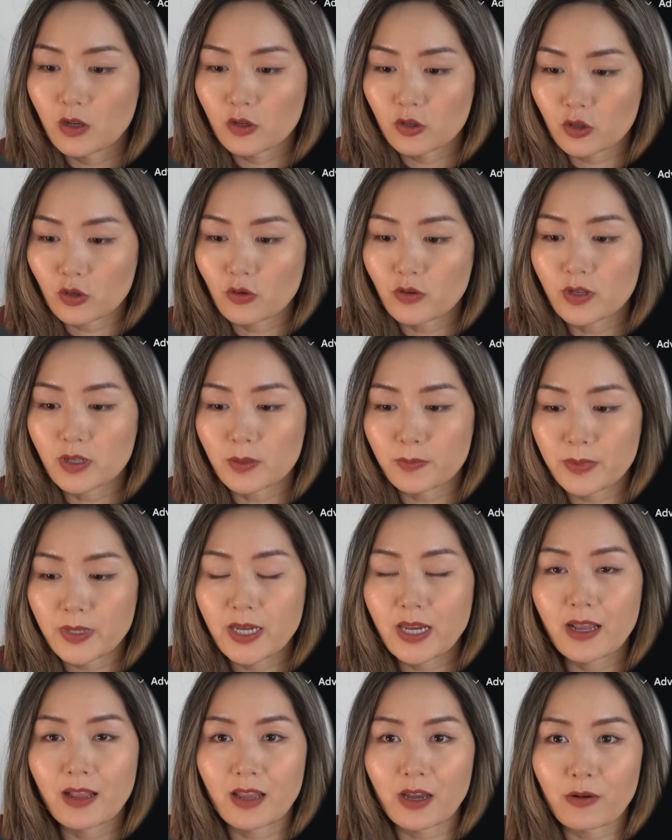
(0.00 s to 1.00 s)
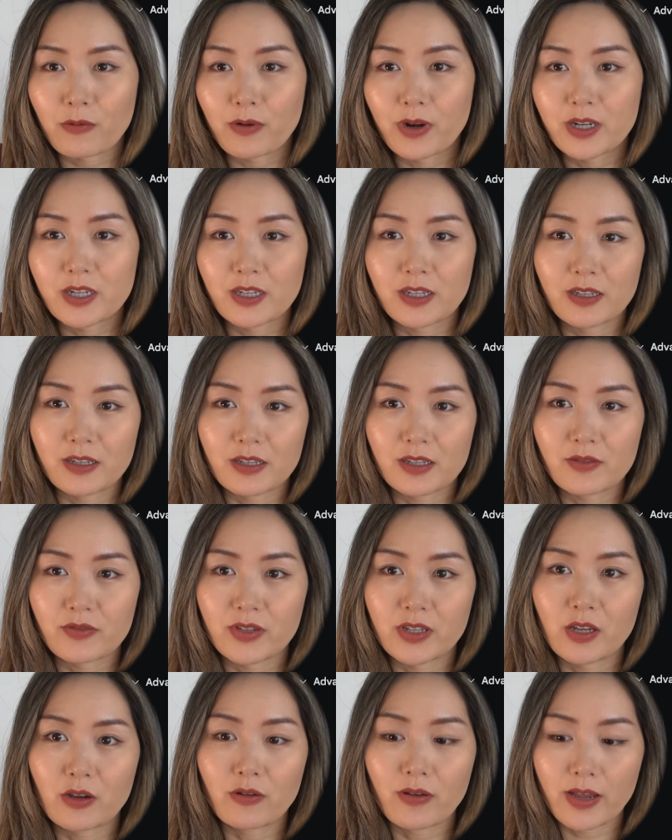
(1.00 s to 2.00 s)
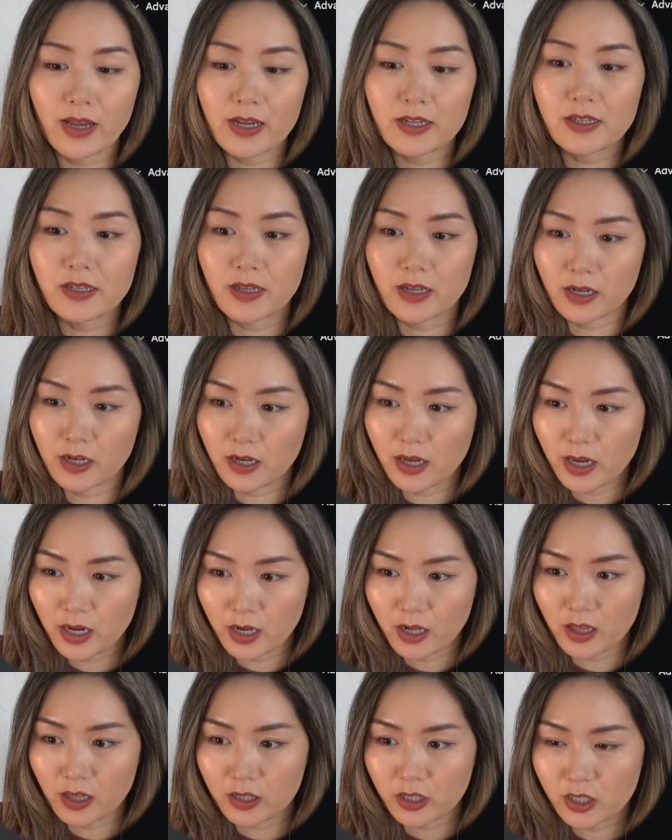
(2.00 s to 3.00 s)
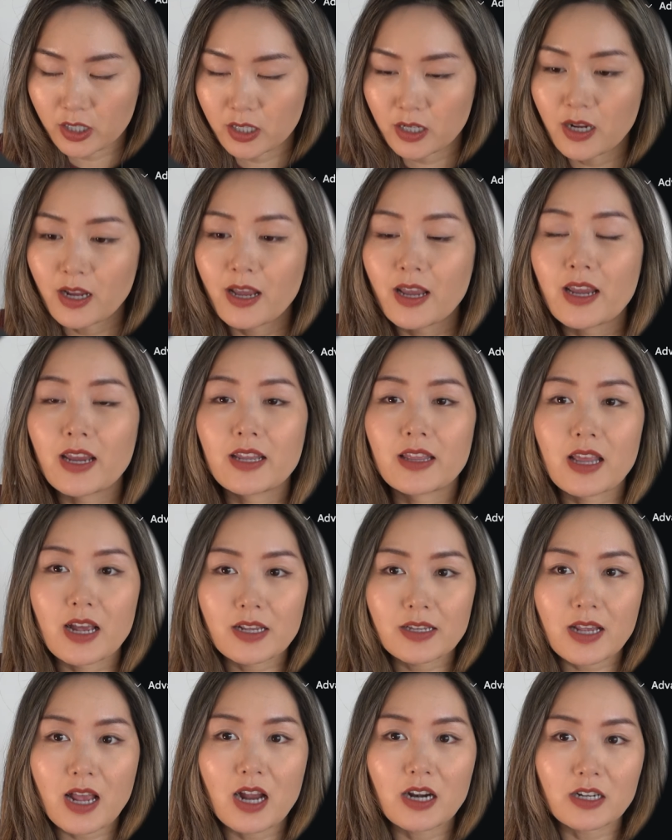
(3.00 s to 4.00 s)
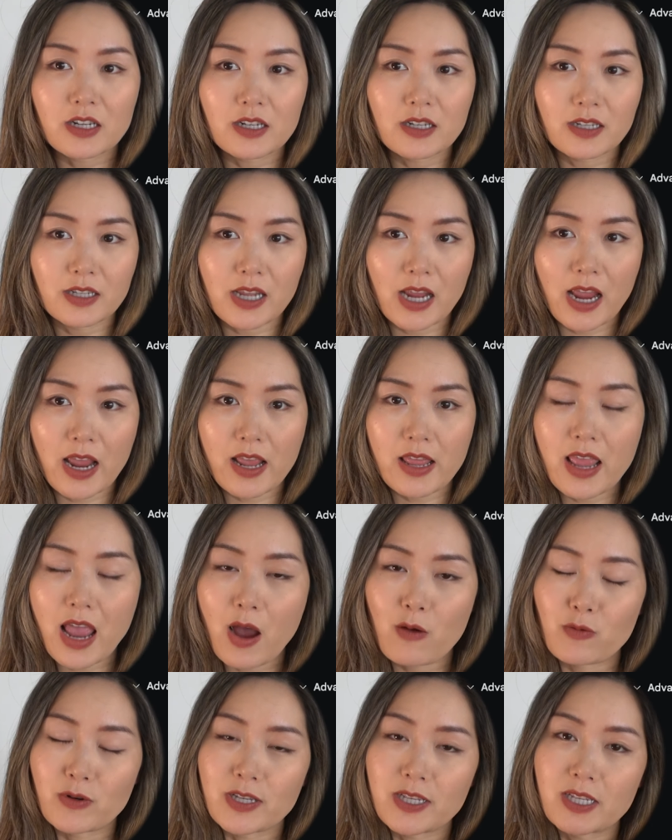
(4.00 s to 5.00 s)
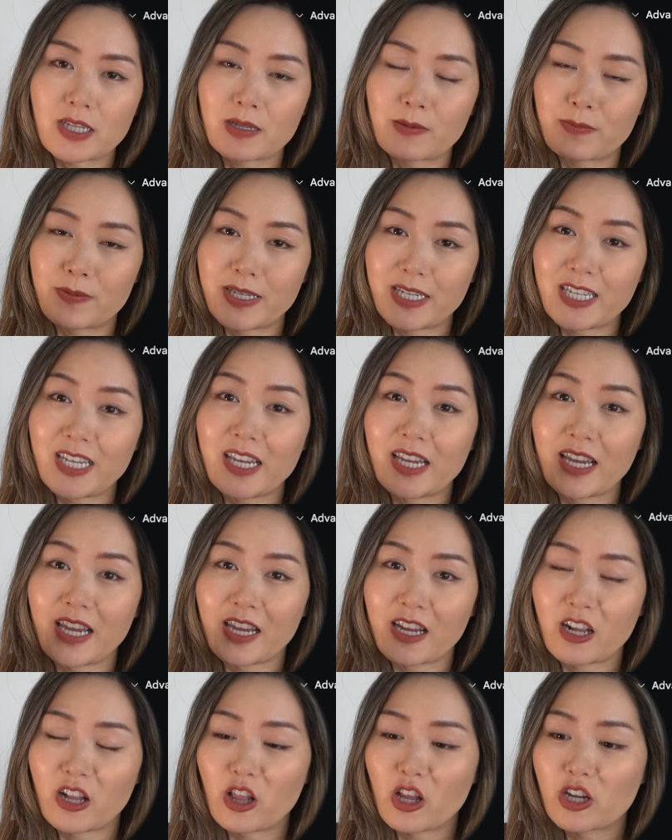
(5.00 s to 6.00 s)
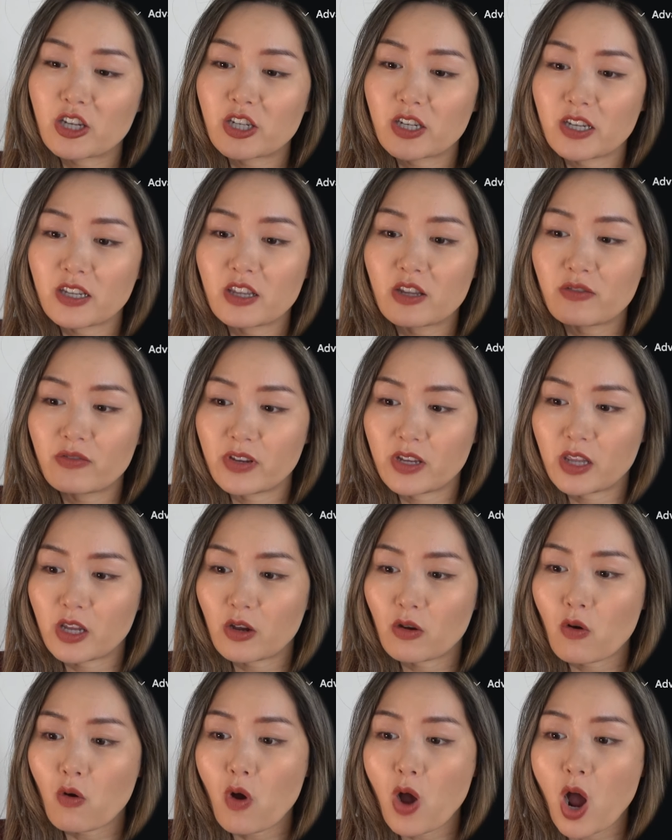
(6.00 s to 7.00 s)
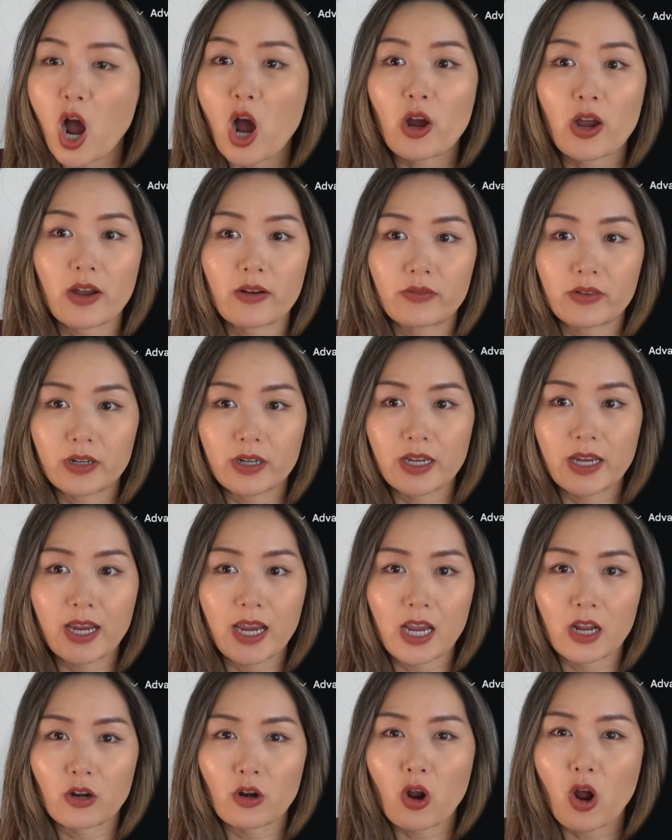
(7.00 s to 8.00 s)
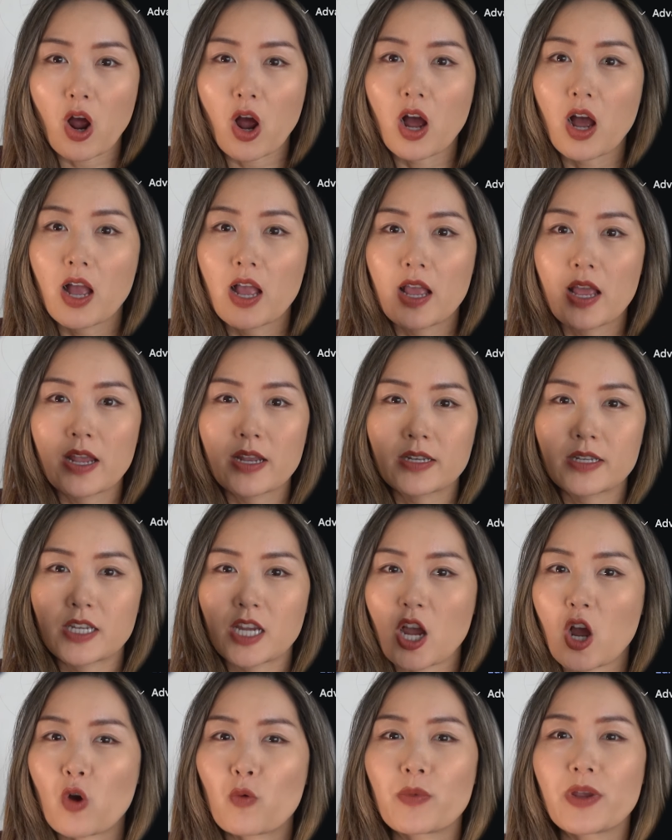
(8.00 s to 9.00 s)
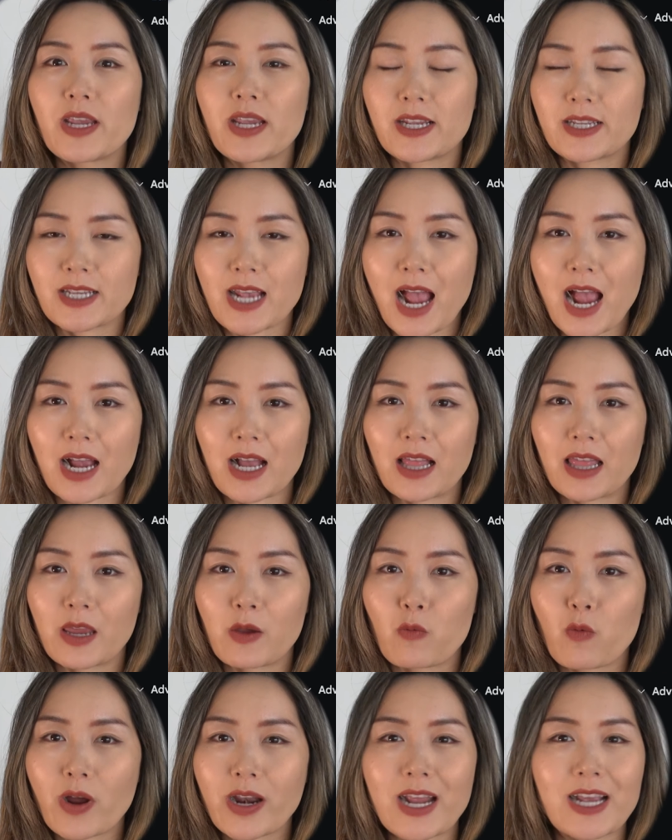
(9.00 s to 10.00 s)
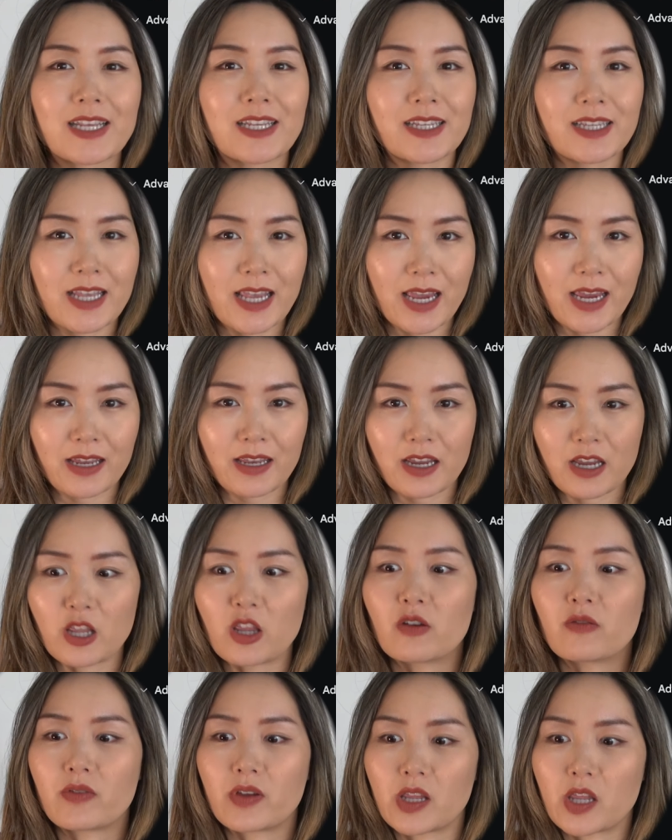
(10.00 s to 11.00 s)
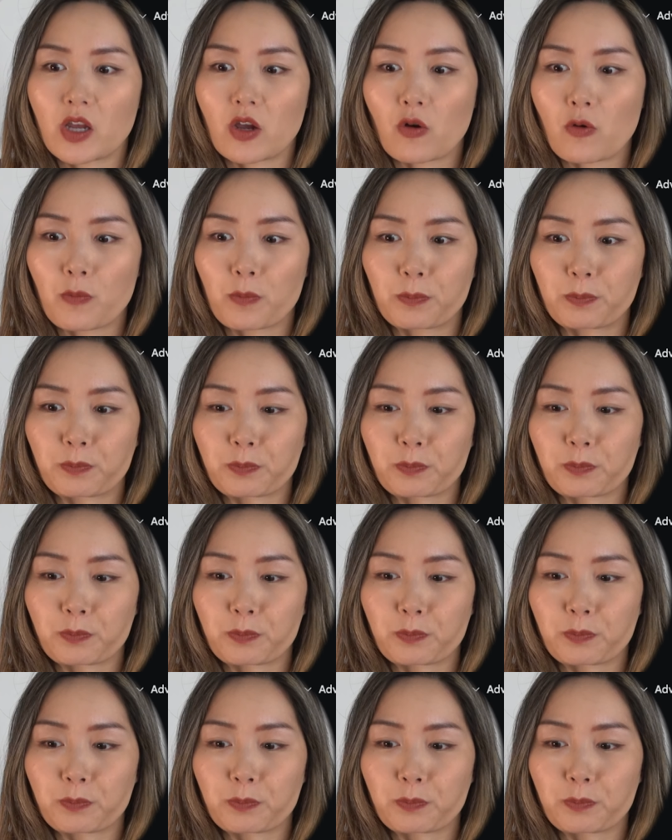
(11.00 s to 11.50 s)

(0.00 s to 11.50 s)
So the speaking language in this video is in English. It does understand I was speaking English in the video, however, it cannot tell me exactly what I said in the video.